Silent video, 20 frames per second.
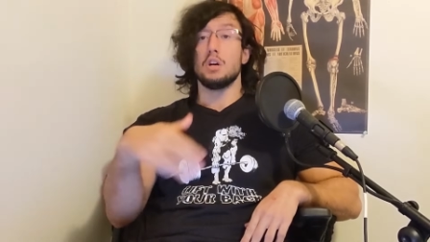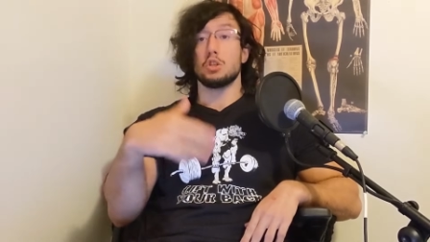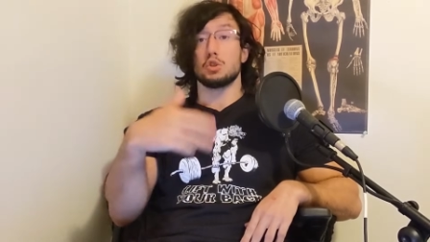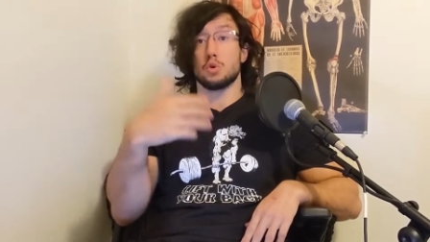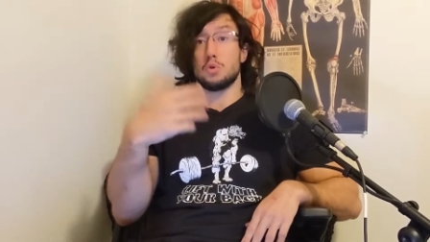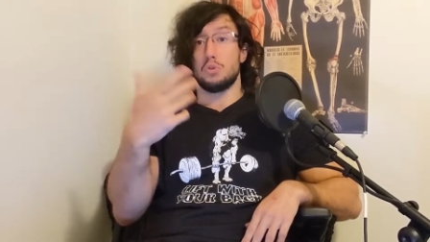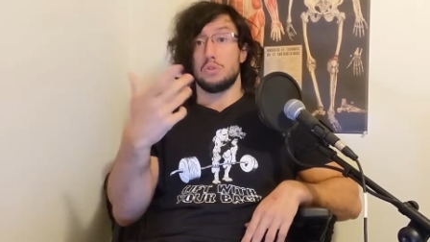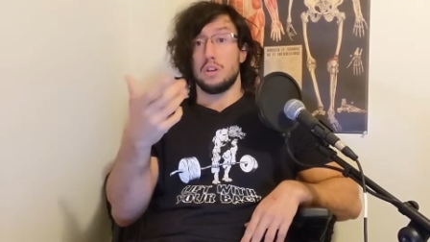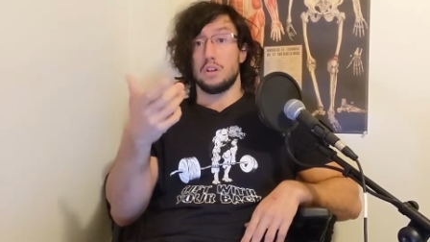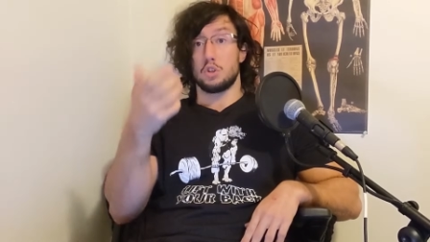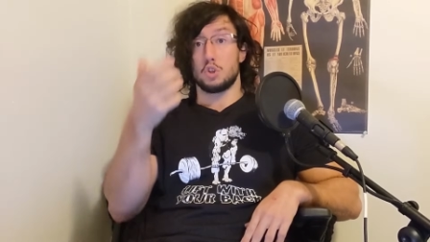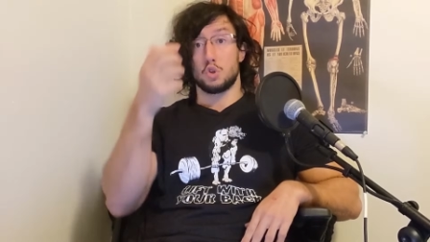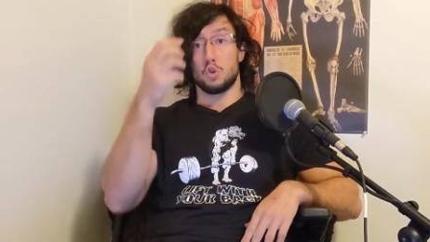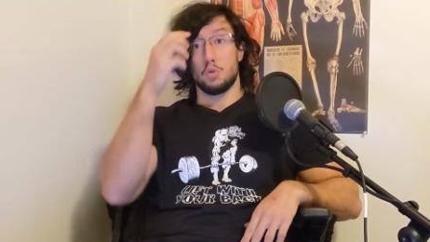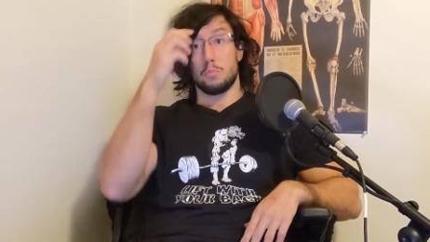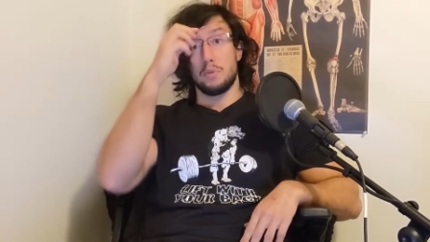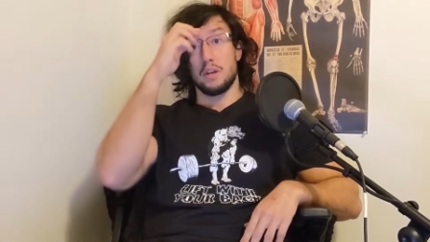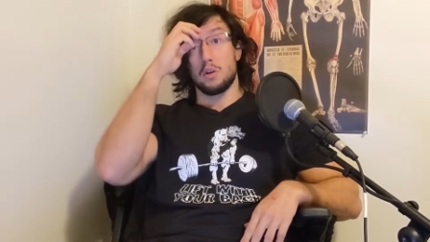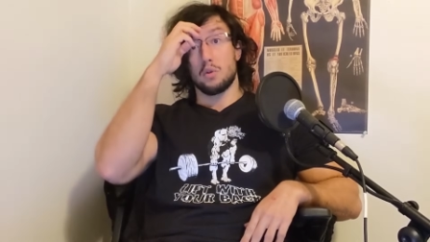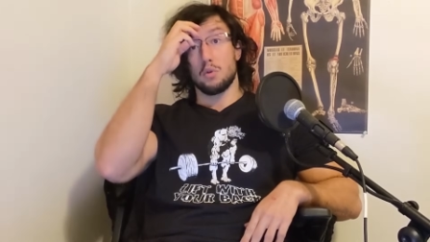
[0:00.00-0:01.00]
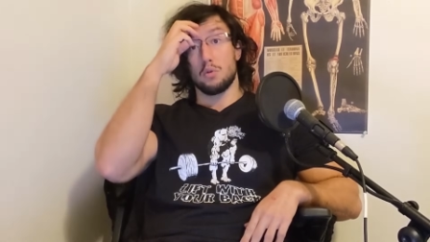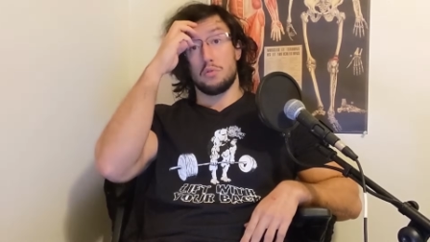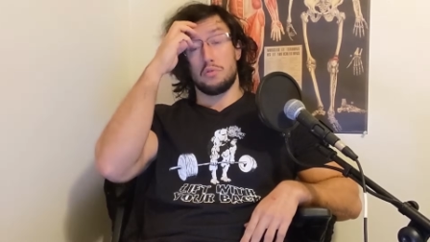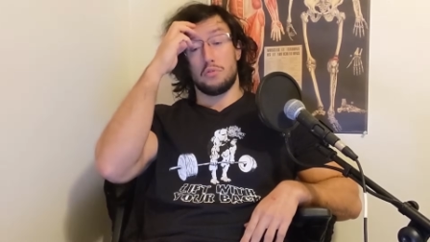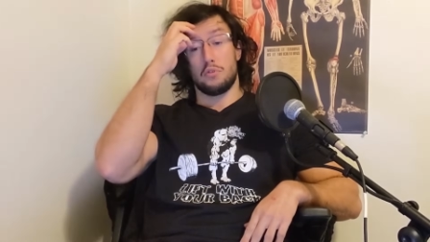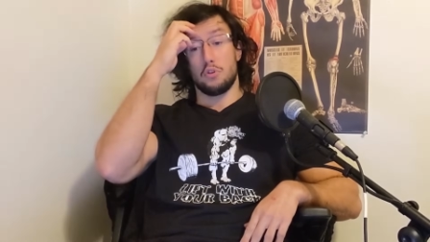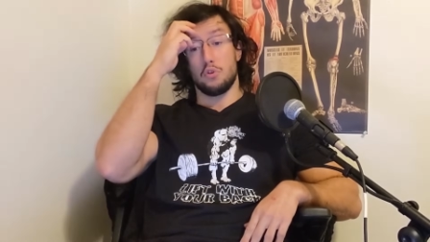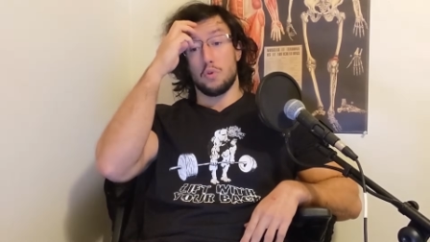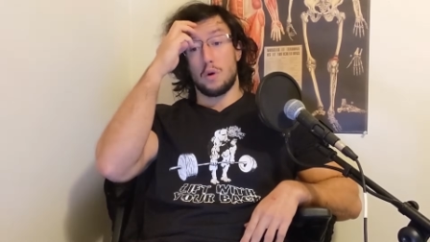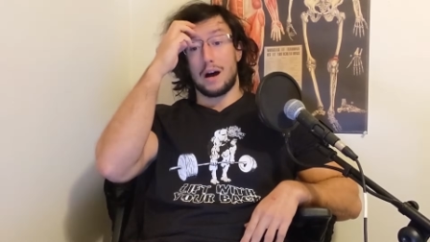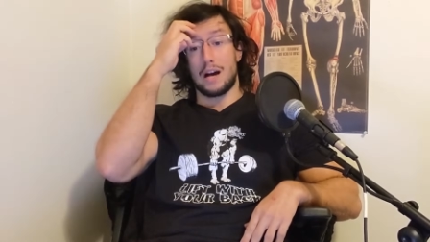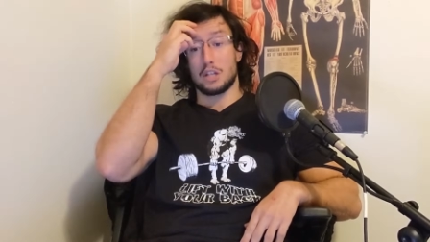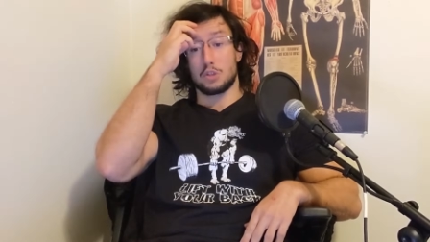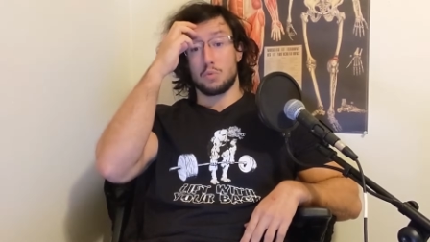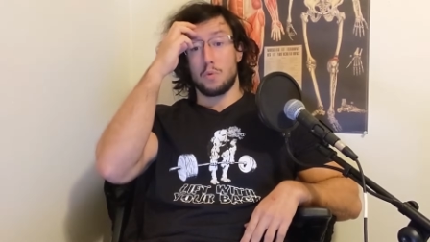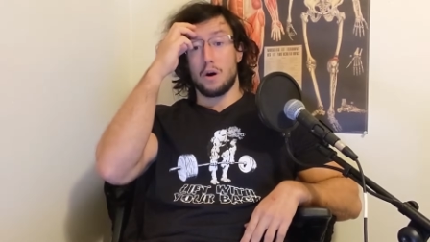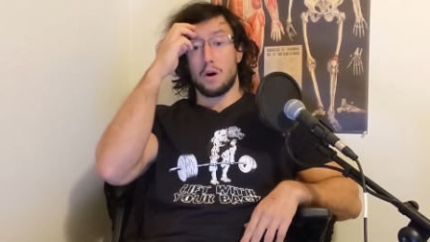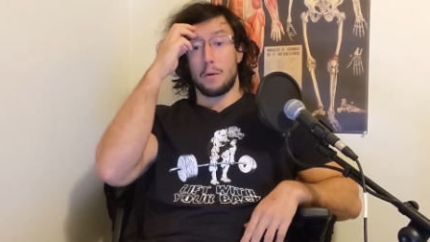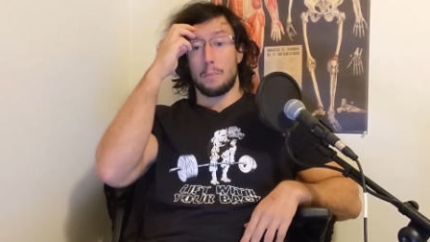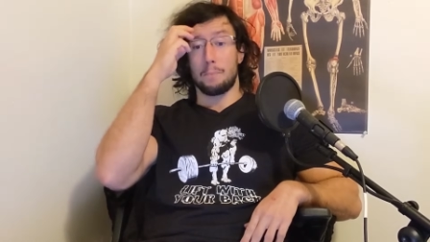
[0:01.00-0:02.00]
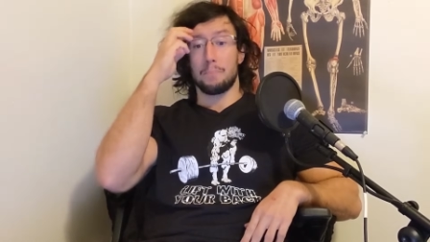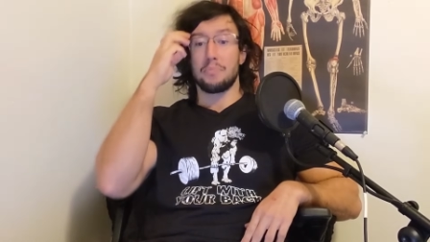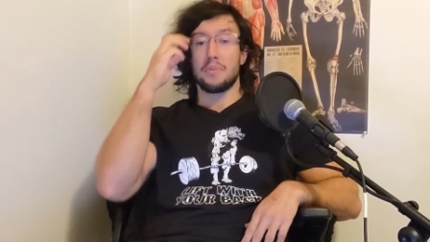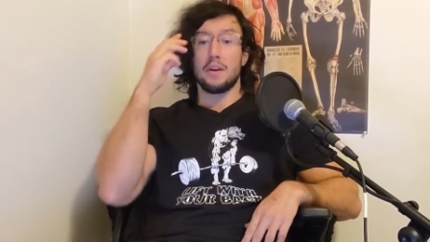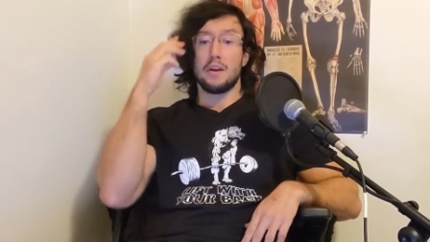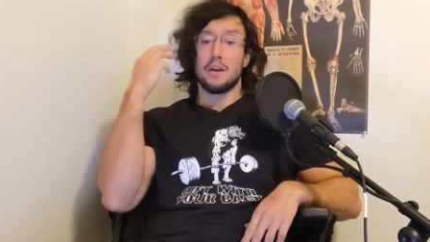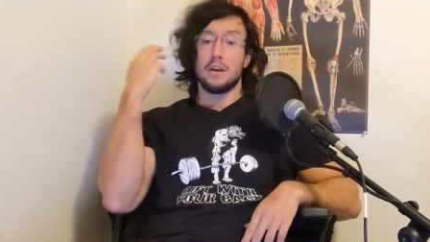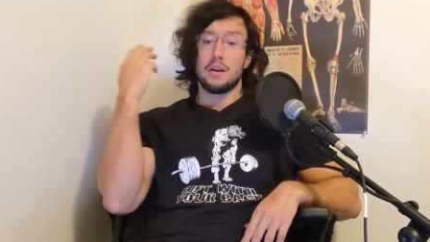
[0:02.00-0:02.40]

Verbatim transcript: So this should be good for you as well.